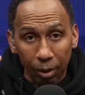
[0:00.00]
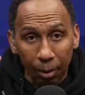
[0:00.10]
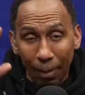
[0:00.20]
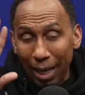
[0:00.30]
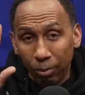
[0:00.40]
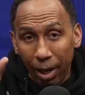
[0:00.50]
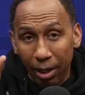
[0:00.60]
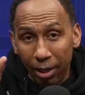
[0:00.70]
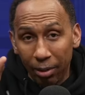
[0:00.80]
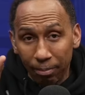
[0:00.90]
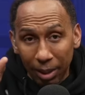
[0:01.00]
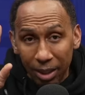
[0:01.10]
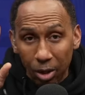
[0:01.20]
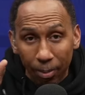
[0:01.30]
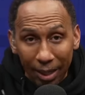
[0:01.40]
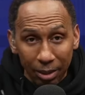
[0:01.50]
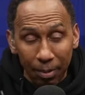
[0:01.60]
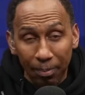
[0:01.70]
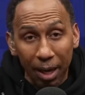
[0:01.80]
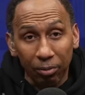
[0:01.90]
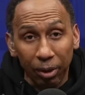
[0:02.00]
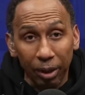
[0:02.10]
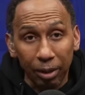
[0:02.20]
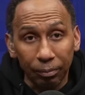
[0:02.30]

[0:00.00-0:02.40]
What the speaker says: By the way, money nobody's been paid, really.